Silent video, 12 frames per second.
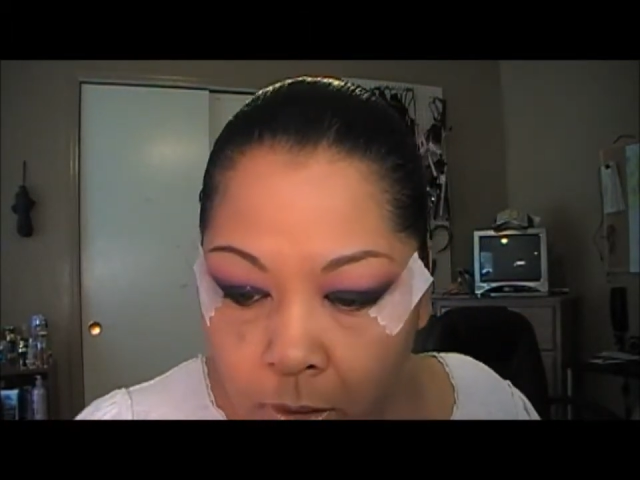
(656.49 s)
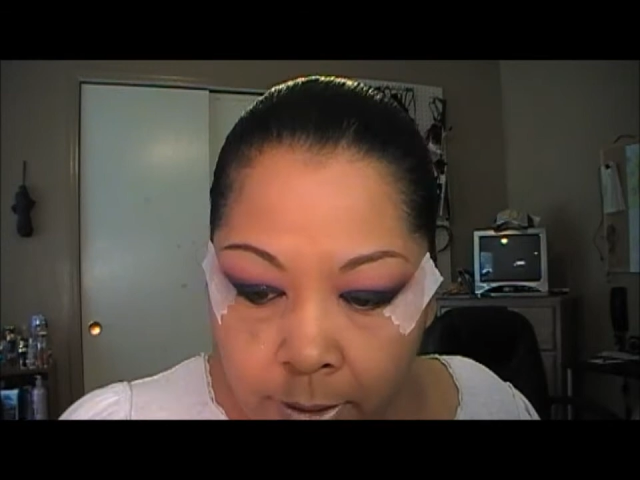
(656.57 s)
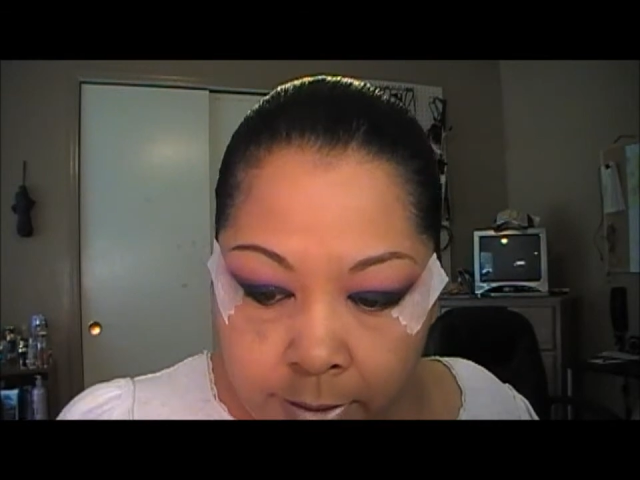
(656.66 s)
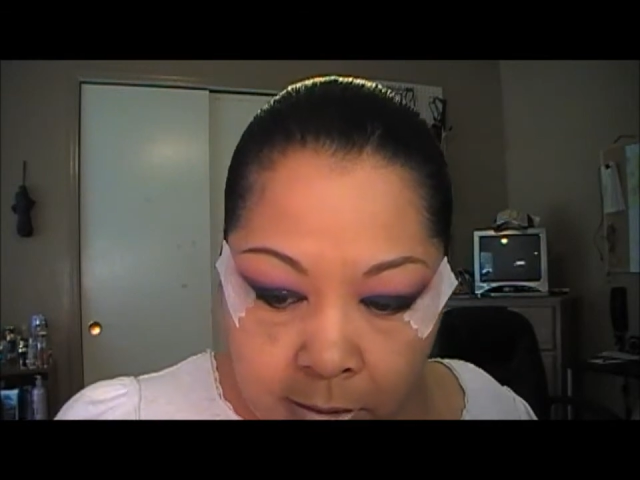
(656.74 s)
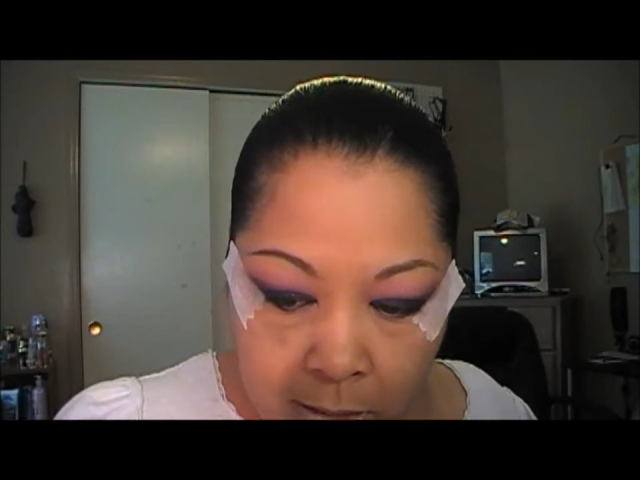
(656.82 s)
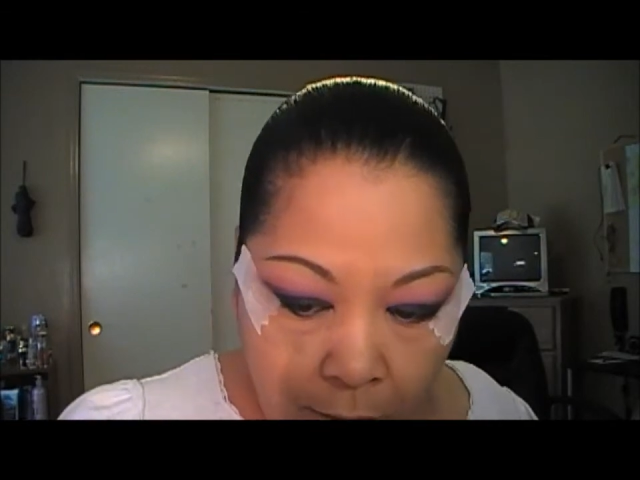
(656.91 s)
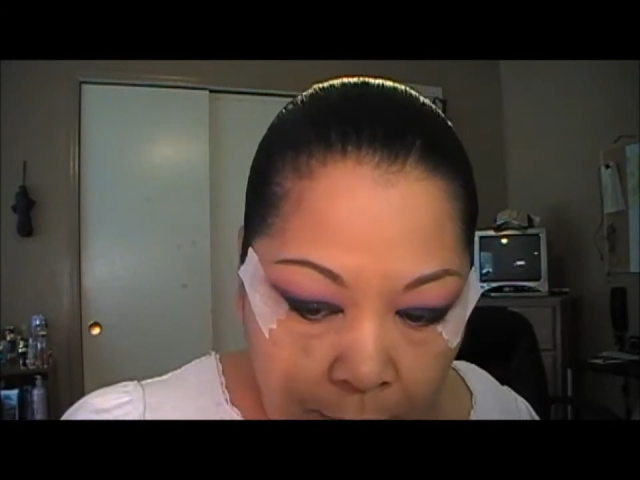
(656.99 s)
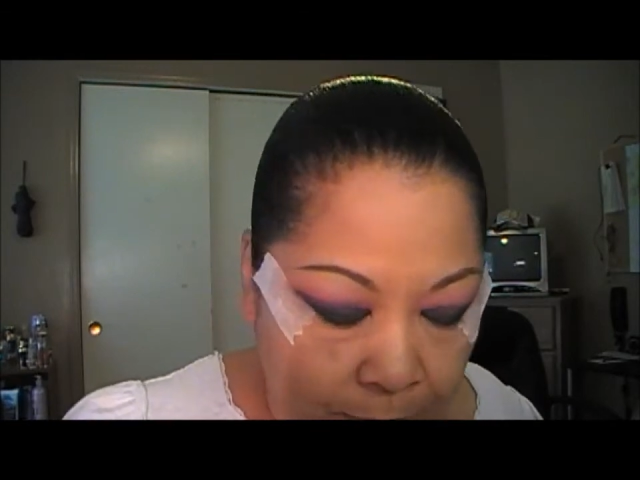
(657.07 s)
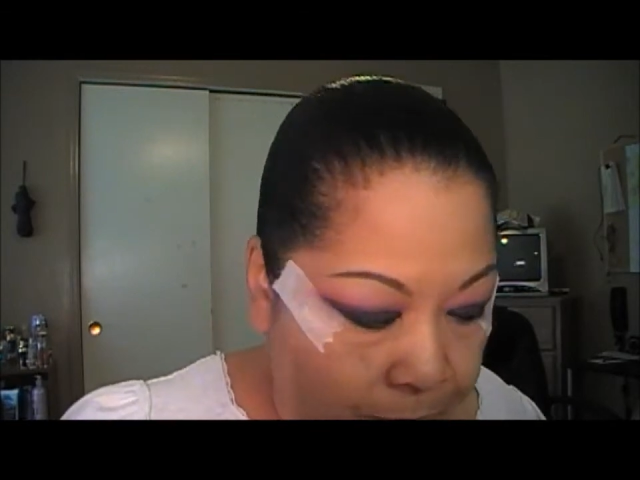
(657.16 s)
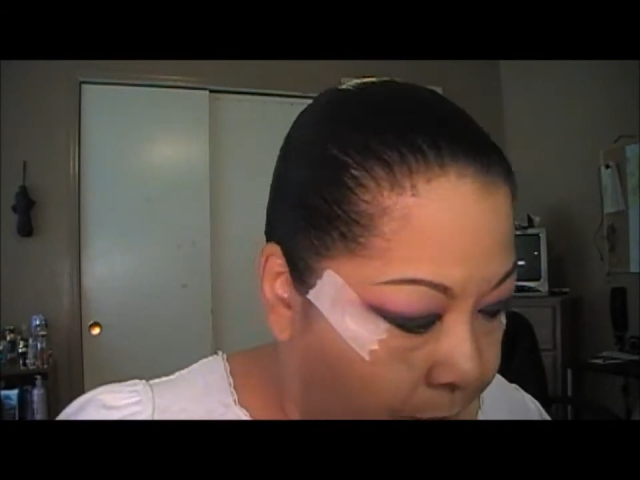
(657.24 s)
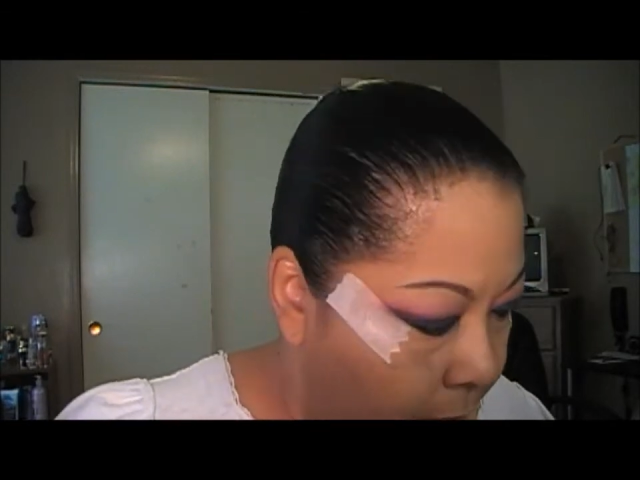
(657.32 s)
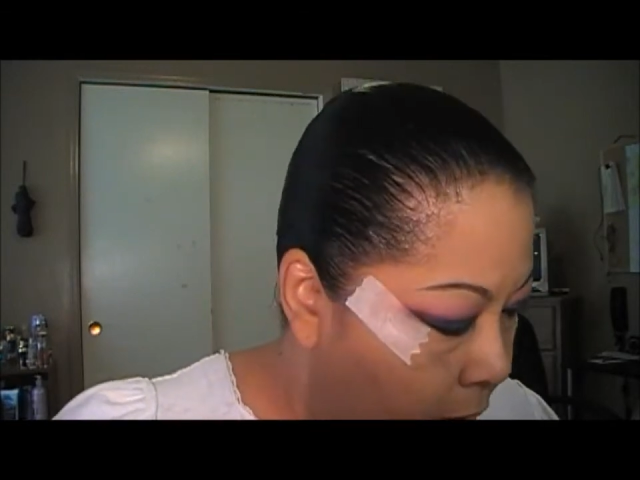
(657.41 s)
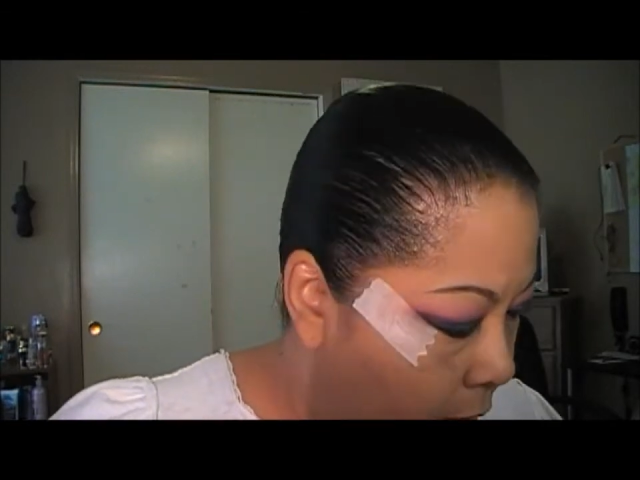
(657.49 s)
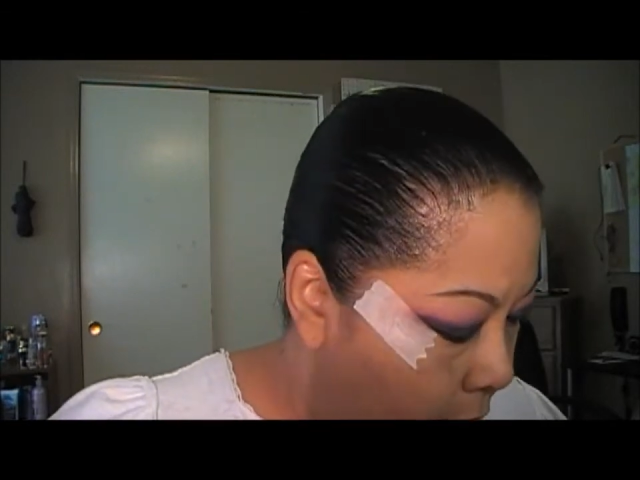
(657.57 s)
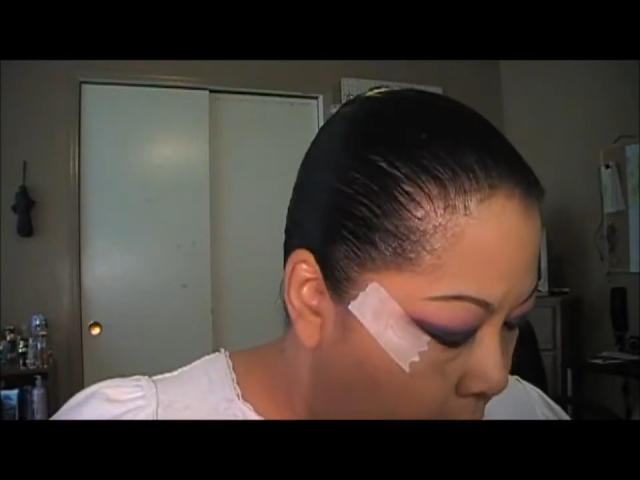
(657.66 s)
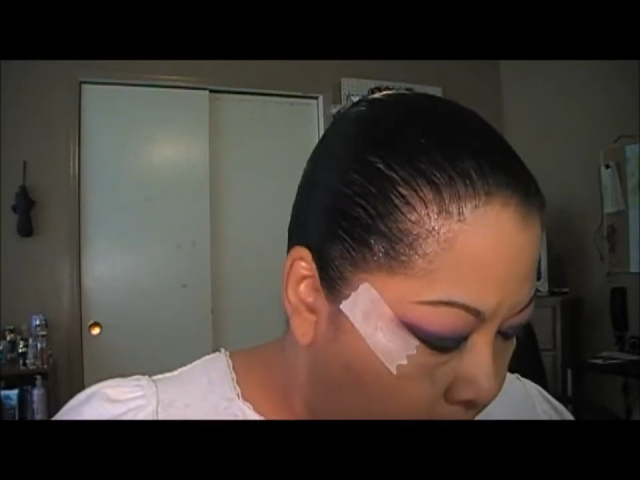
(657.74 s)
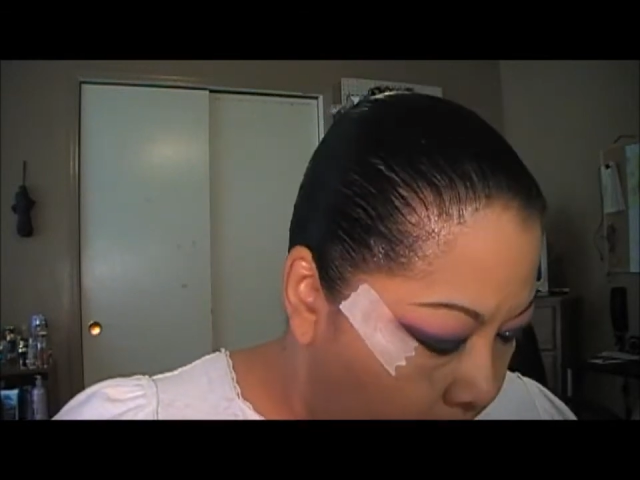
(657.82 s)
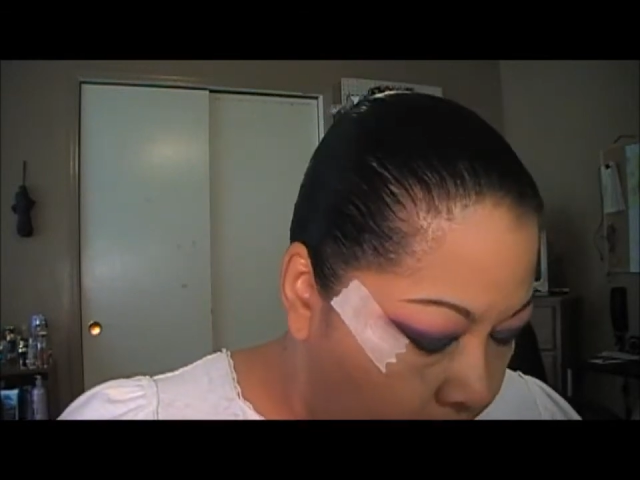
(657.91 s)
like so.
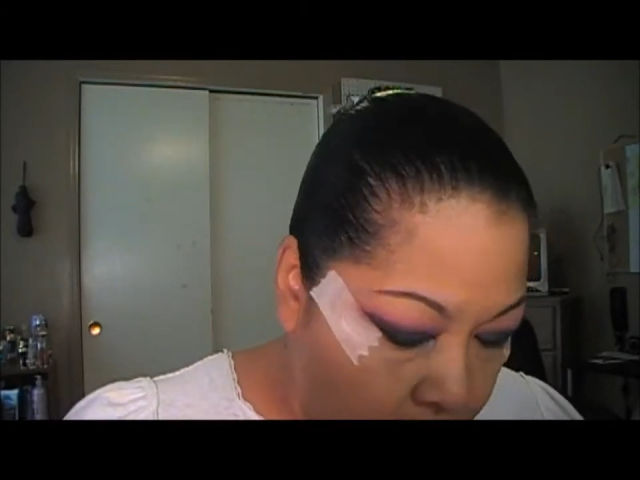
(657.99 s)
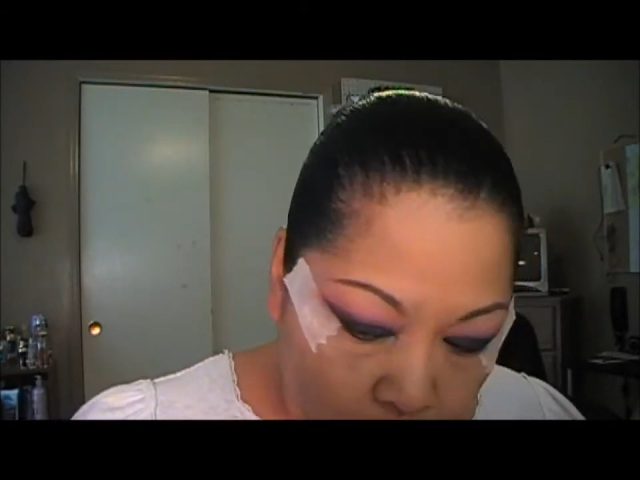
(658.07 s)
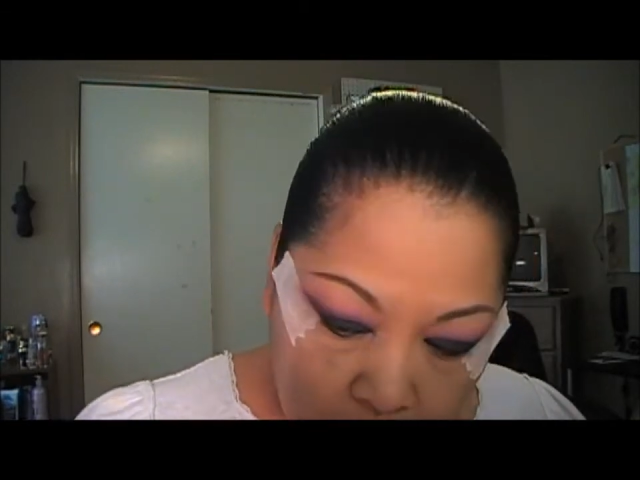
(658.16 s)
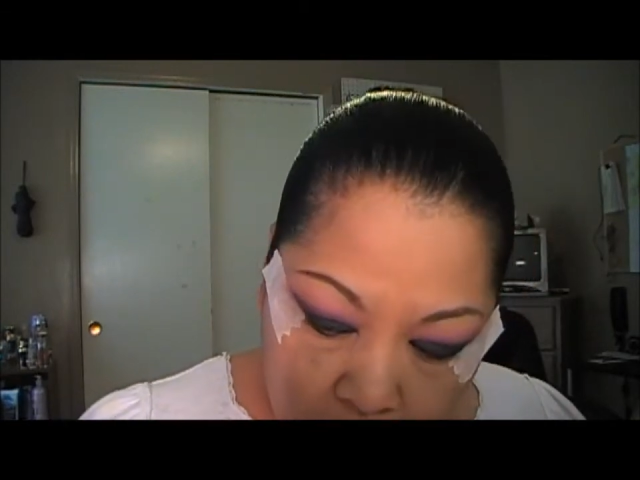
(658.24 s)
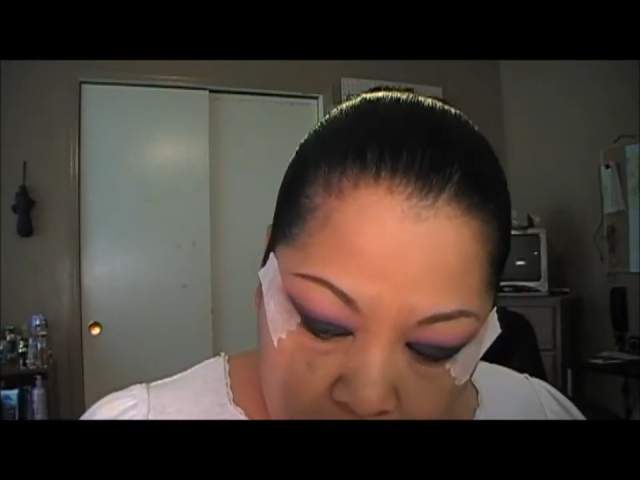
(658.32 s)
And then I'm going to